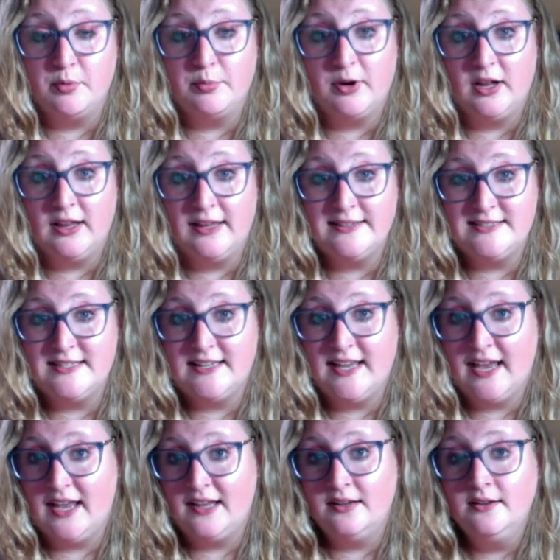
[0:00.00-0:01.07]
Bralette
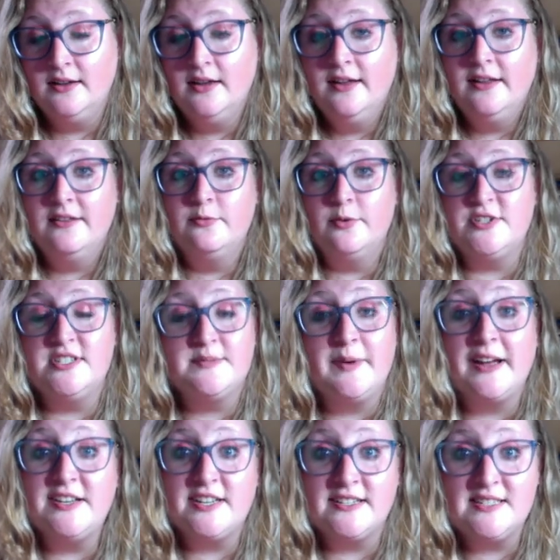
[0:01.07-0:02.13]
DK, which is
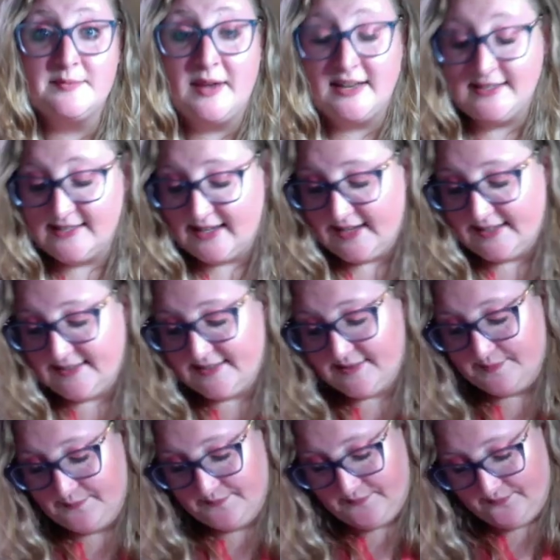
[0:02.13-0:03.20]
by Jessie May Designs.
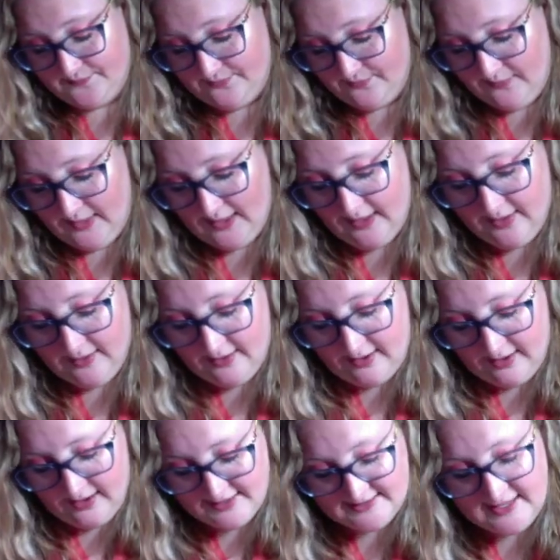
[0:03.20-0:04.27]

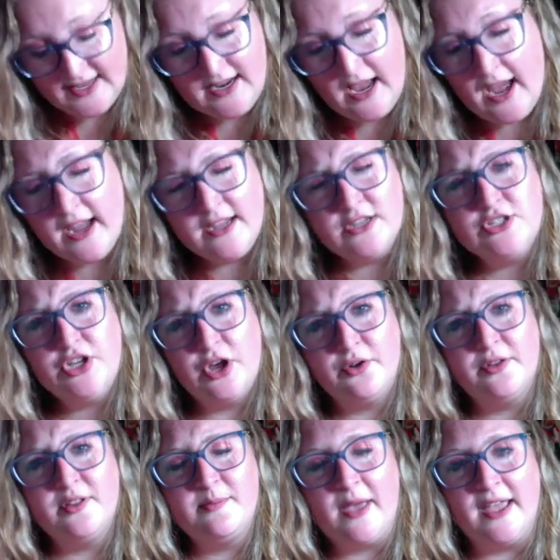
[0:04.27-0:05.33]
I said, I could
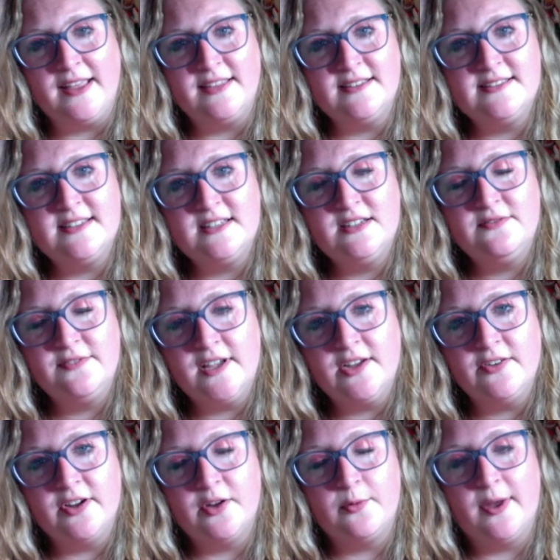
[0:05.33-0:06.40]
totally make this in a
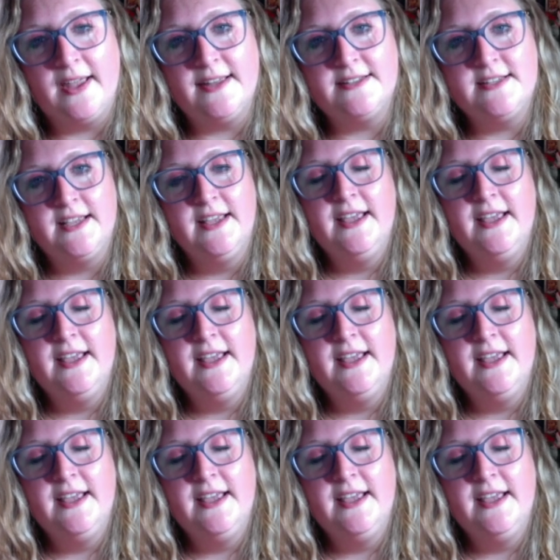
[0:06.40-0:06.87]
fingering weight.